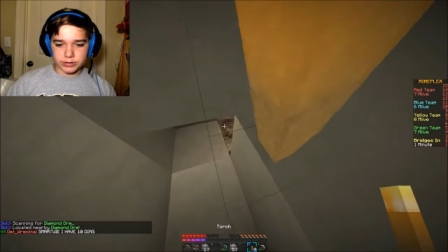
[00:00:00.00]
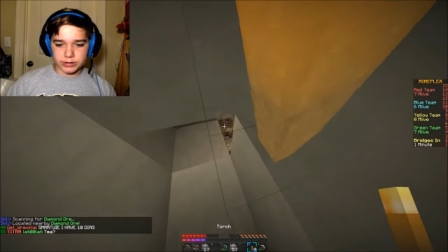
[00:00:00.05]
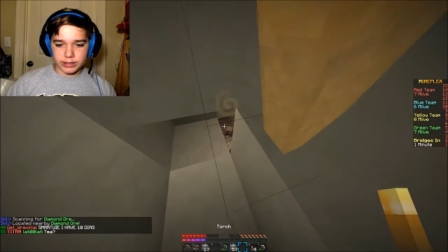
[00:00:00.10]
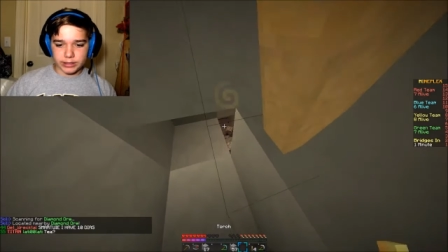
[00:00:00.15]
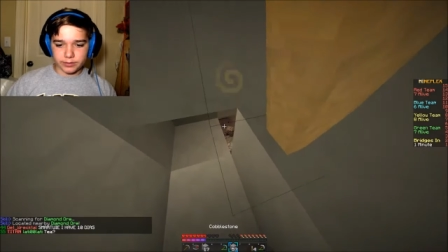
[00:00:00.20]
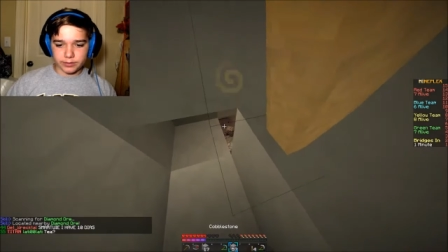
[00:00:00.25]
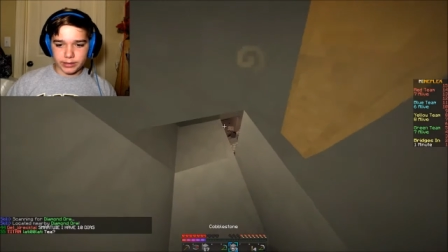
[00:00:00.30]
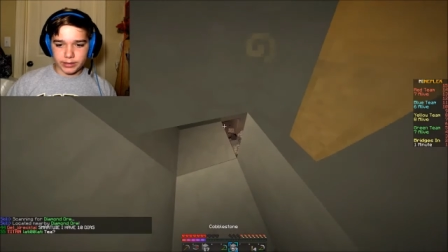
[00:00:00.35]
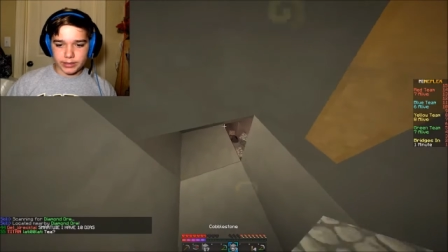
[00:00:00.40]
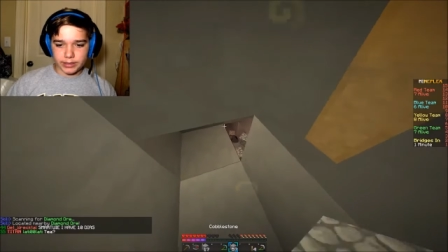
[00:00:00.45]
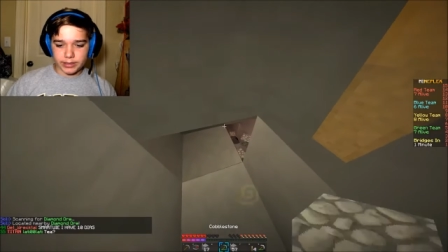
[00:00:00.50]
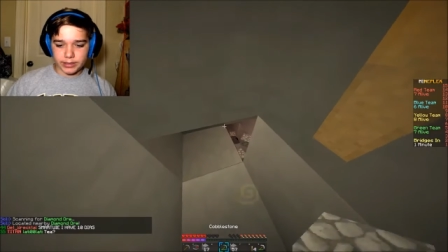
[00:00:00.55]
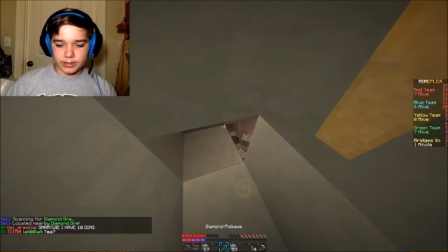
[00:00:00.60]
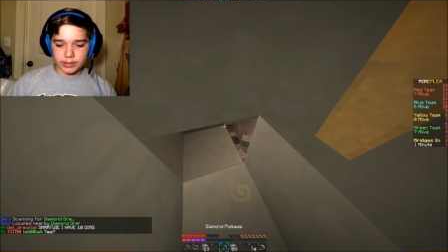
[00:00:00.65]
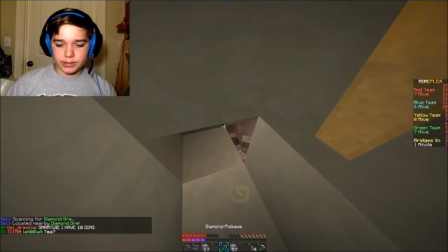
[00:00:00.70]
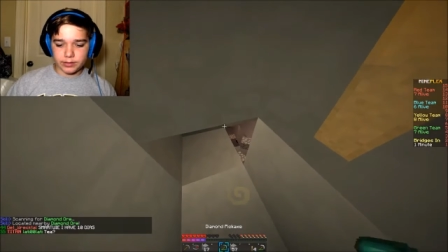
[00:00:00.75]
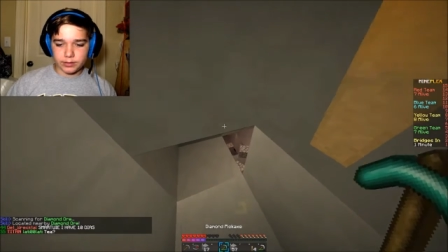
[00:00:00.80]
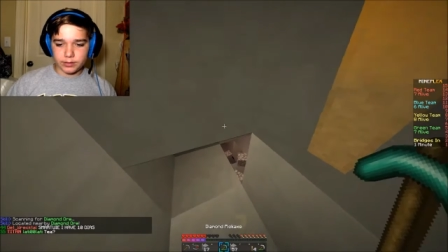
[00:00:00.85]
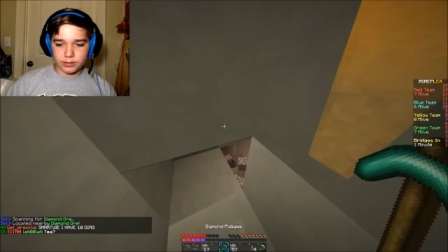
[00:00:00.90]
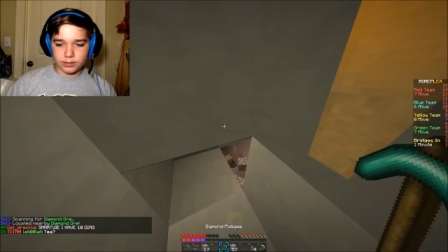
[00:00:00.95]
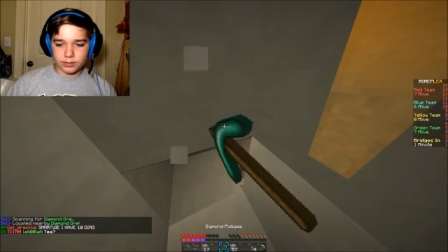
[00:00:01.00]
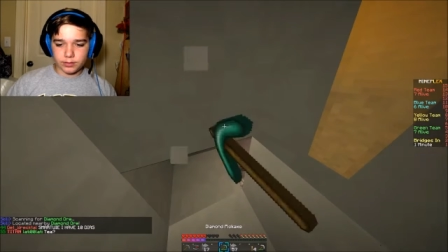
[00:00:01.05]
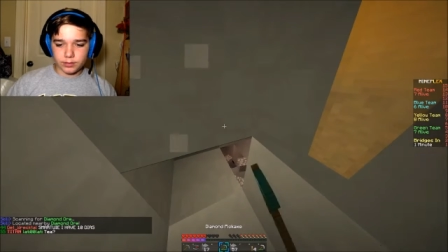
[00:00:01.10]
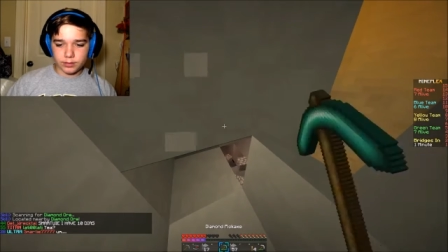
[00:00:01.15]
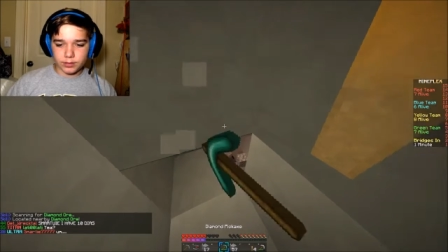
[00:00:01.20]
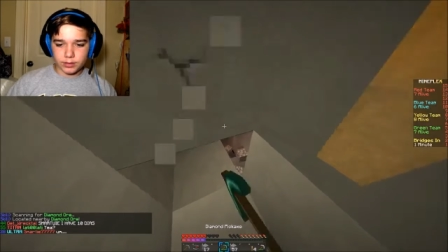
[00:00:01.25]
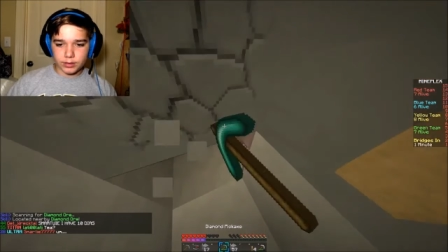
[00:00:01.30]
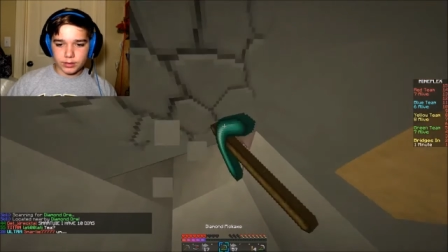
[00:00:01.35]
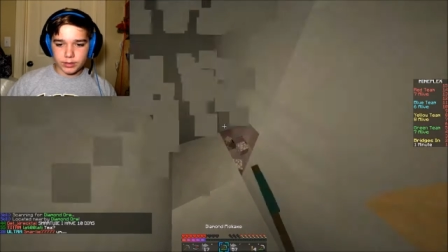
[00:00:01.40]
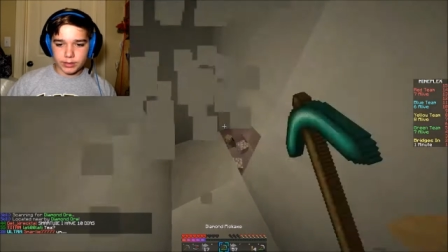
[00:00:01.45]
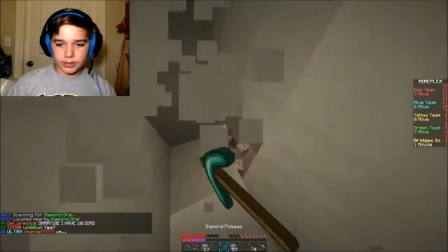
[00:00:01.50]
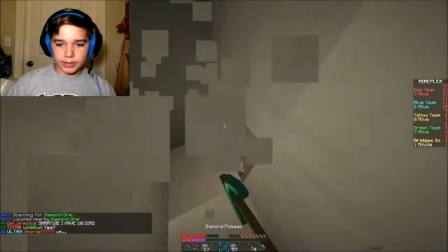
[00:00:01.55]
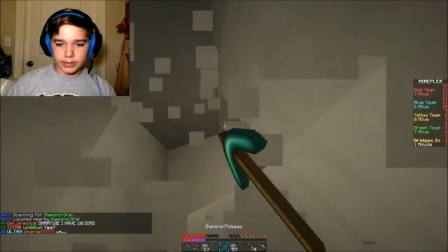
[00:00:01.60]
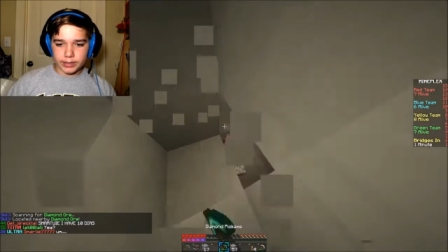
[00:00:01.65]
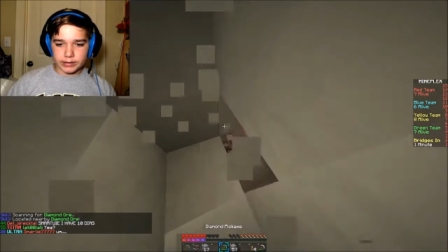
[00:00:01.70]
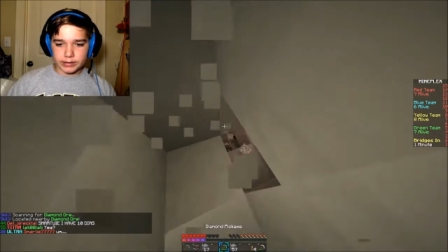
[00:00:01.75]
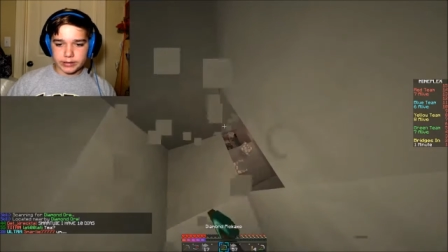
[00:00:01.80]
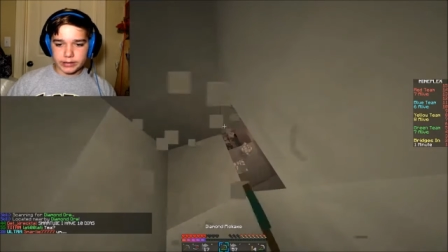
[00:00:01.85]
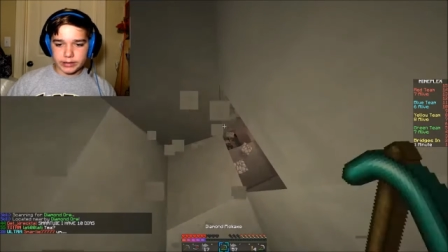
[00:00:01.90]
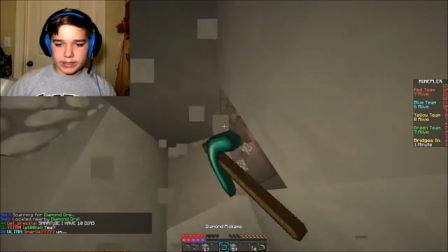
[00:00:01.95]
down again.
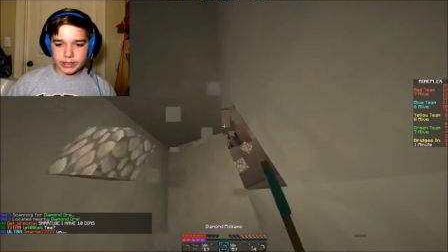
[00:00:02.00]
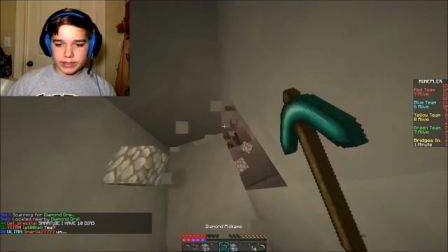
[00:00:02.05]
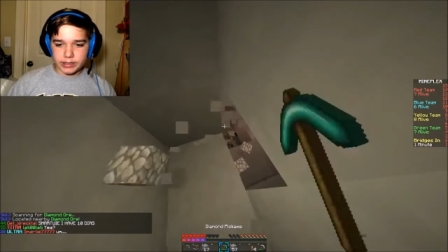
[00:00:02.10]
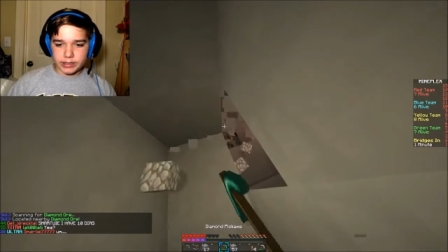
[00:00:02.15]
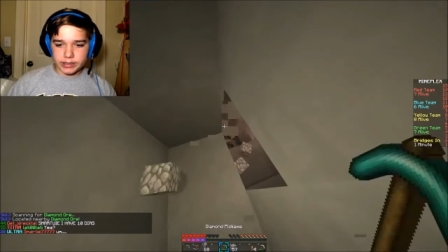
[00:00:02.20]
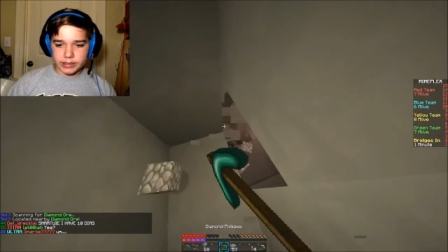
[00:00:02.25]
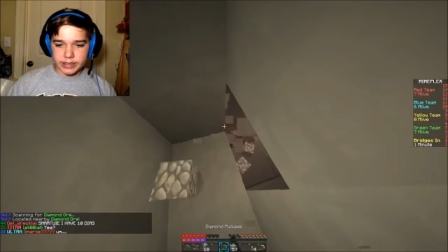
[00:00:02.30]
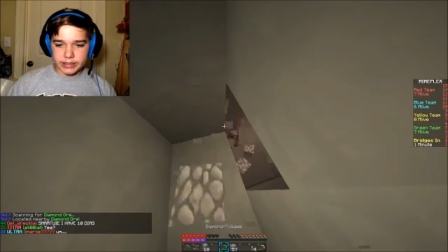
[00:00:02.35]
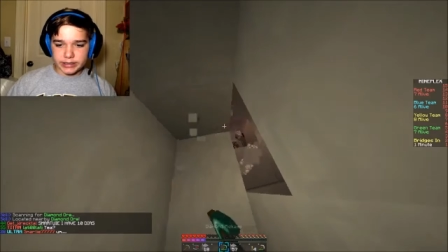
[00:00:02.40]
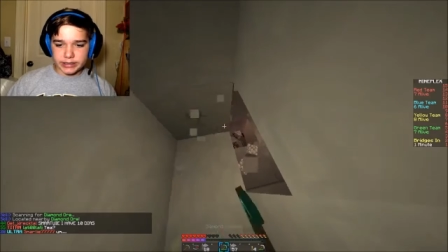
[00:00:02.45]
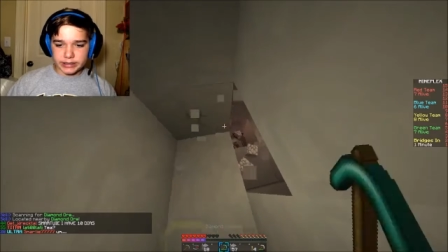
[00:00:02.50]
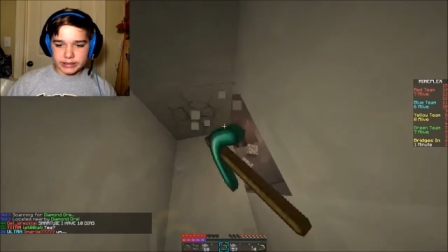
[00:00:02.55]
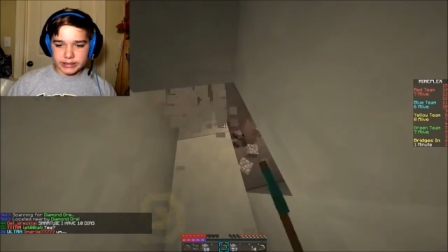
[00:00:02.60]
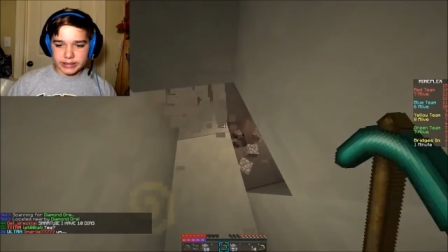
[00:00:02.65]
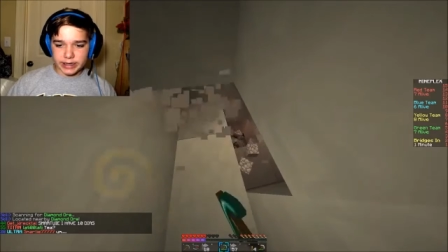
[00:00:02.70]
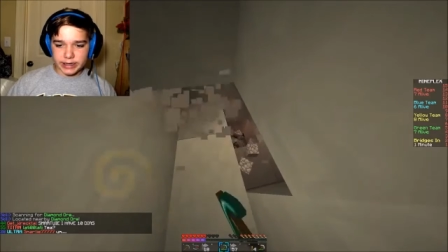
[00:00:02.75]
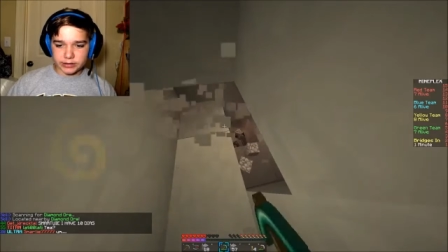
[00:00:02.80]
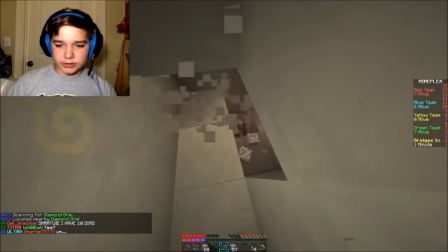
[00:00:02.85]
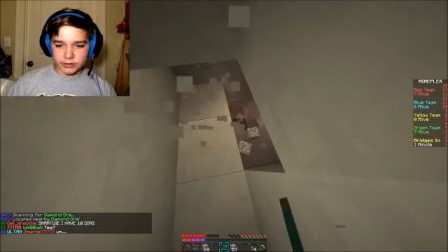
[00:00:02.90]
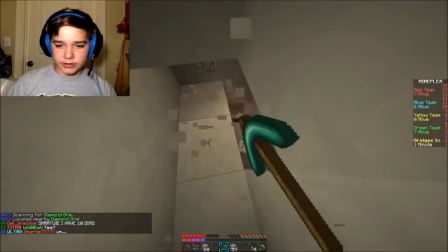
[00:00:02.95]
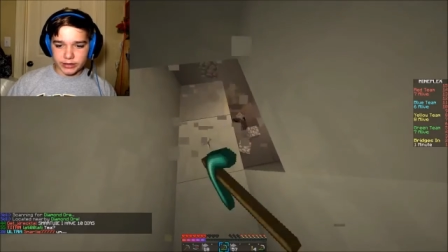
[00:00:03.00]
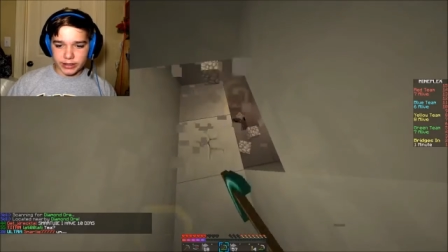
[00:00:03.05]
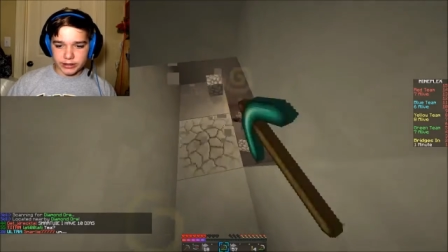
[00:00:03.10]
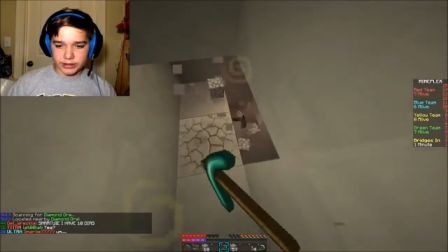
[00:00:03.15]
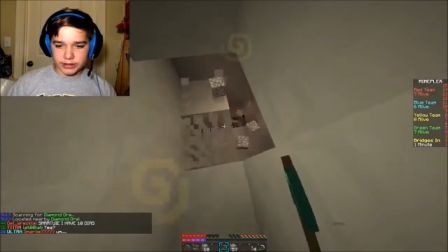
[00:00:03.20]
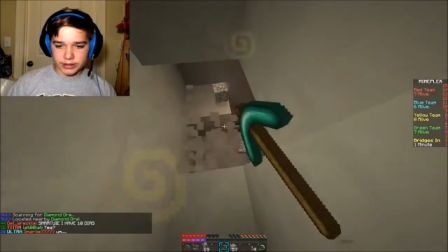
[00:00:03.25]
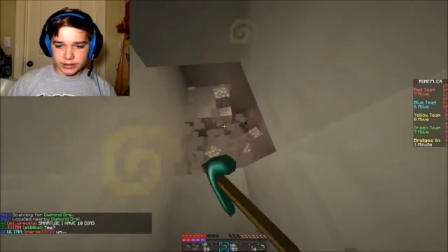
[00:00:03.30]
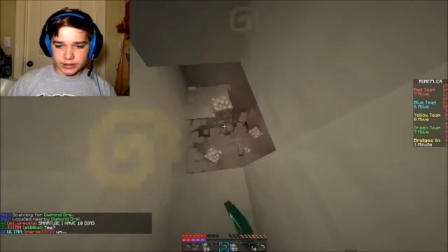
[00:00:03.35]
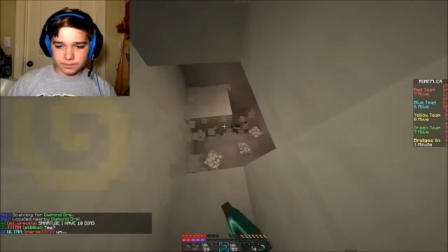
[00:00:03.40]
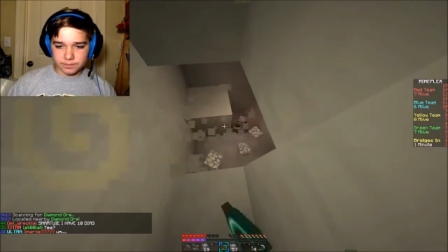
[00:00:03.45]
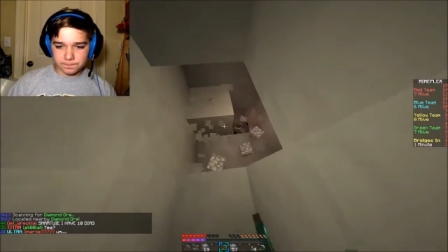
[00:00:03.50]
It's in this exact direction.